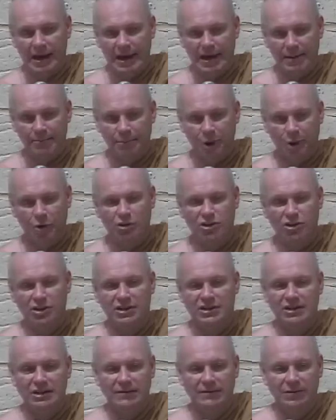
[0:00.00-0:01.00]

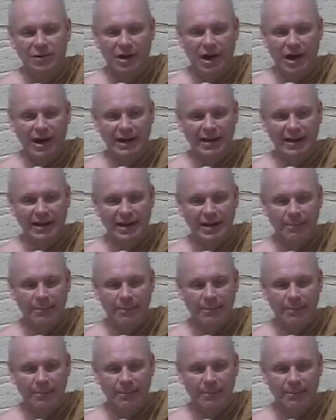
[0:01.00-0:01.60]
emotions, if you like.